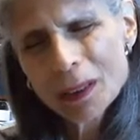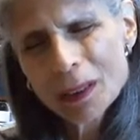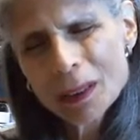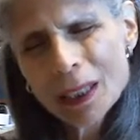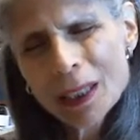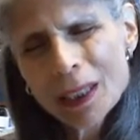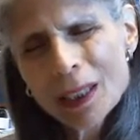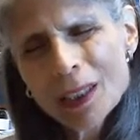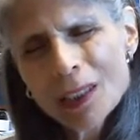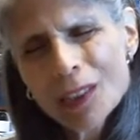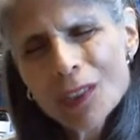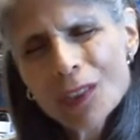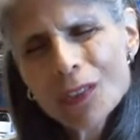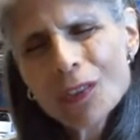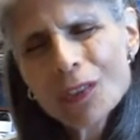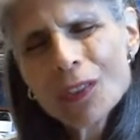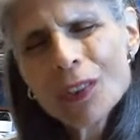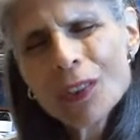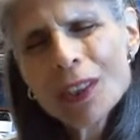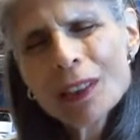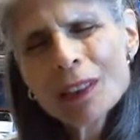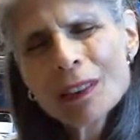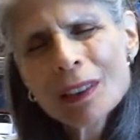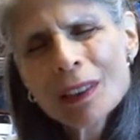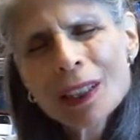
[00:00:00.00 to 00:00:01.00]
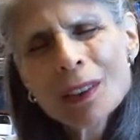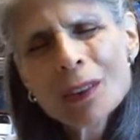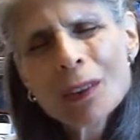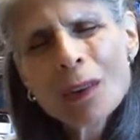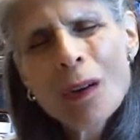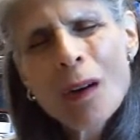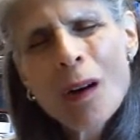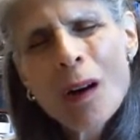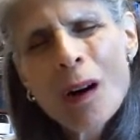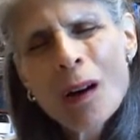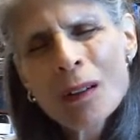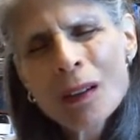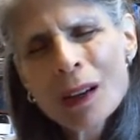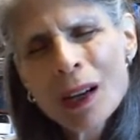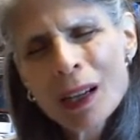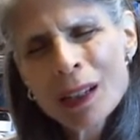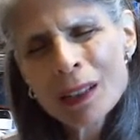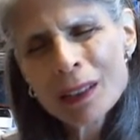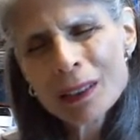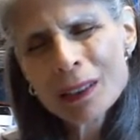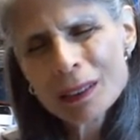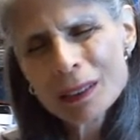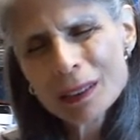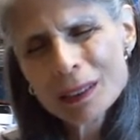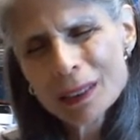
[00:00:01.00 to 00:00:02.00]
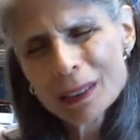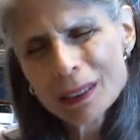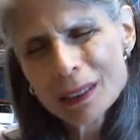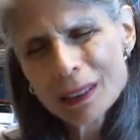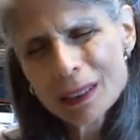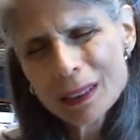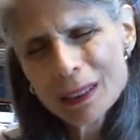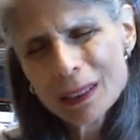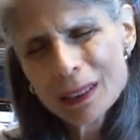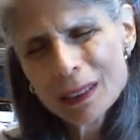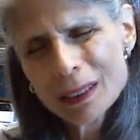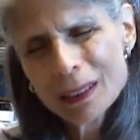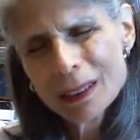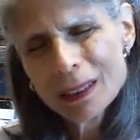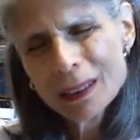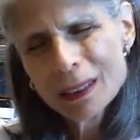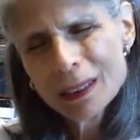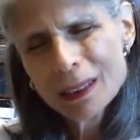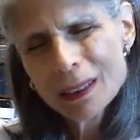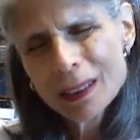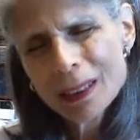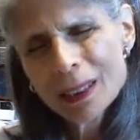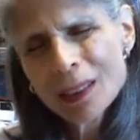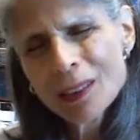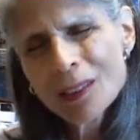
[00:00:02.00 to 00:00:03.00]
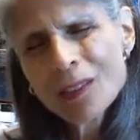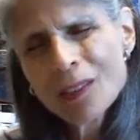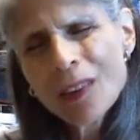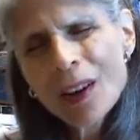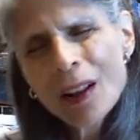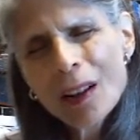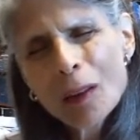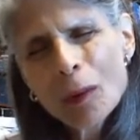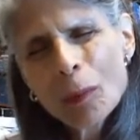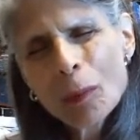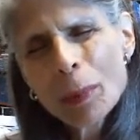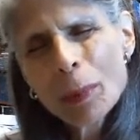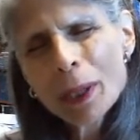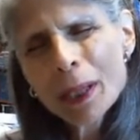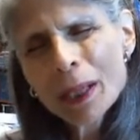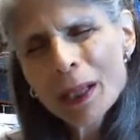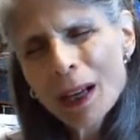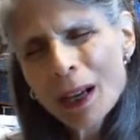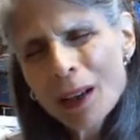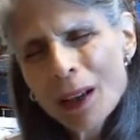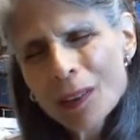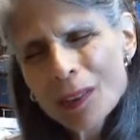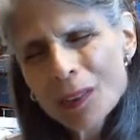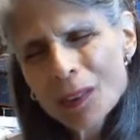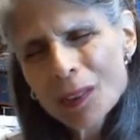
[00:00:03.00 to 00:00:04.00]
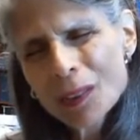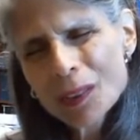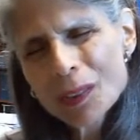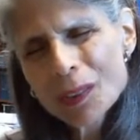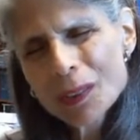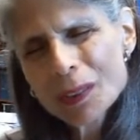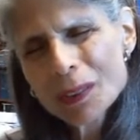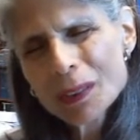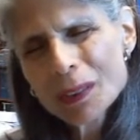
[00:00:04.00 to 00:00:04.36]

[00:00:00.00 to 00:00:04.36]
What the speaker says: Let us feel an aura enveloping us